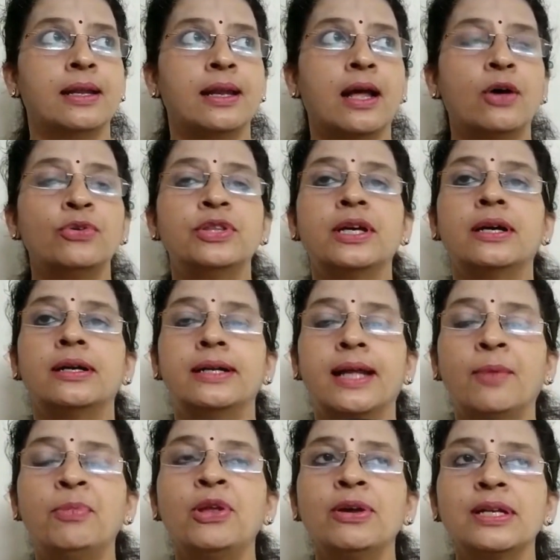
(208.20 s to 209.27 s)
Now the
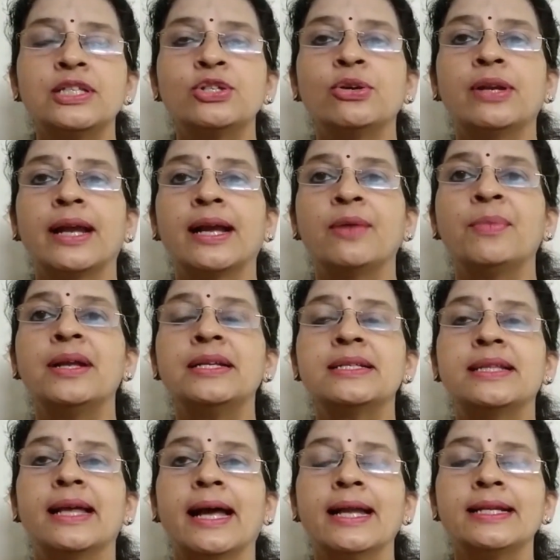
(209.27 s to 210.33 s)
WHO
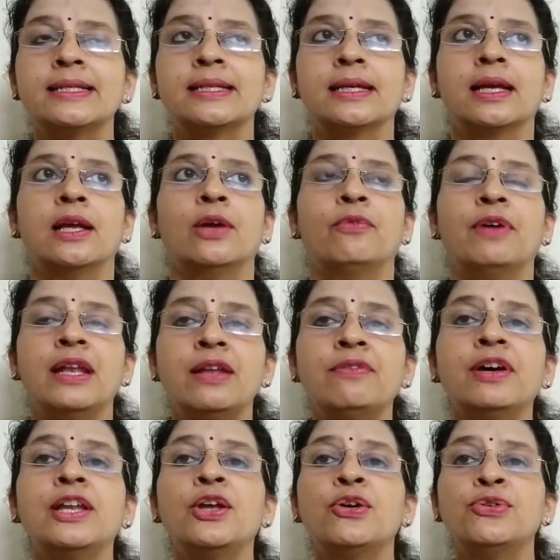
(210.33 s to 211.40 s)
recommends that
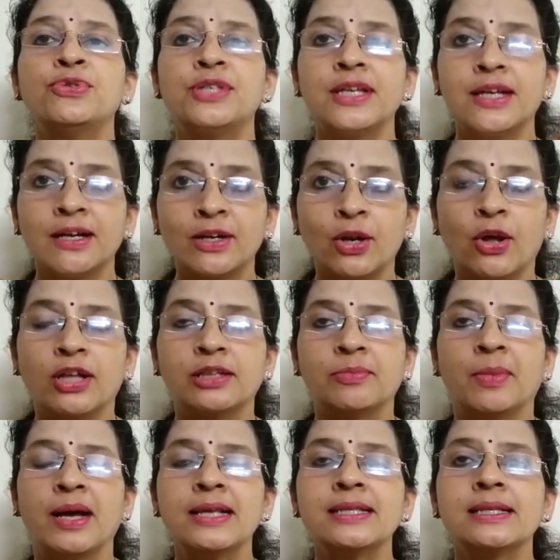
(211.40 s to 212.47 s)
whenever you're using a
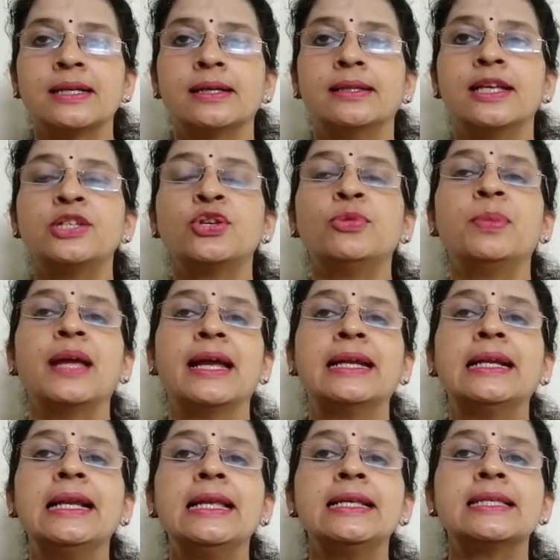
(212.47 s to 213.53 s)
cloth mask, there should be
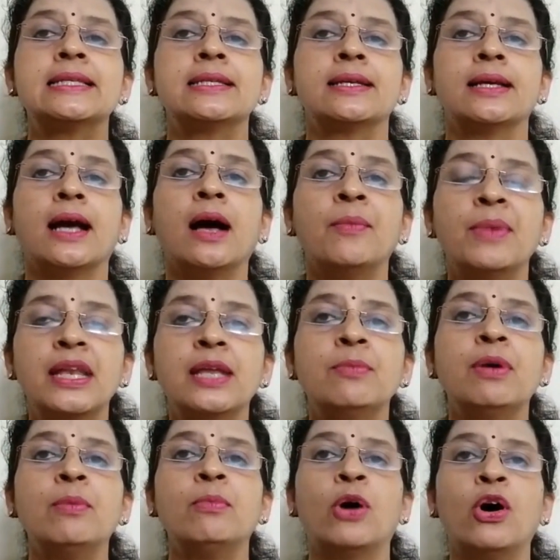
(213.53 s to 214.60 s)
at least a
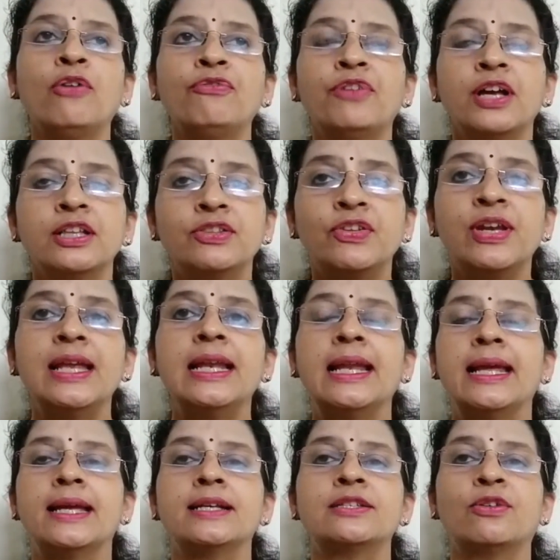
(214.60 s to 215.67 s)
minimum of three
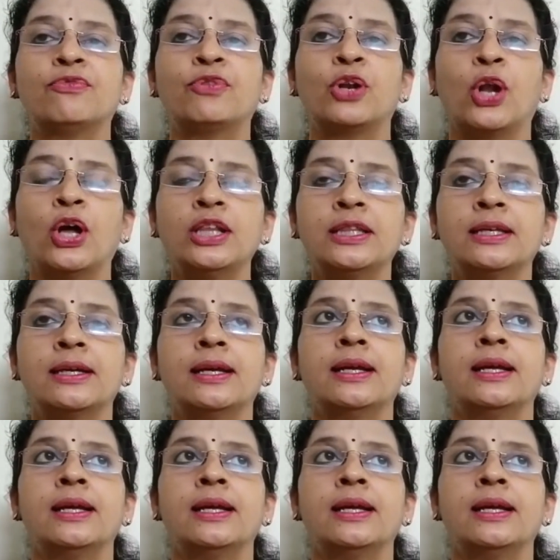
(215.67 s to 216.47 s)
layers of cloth,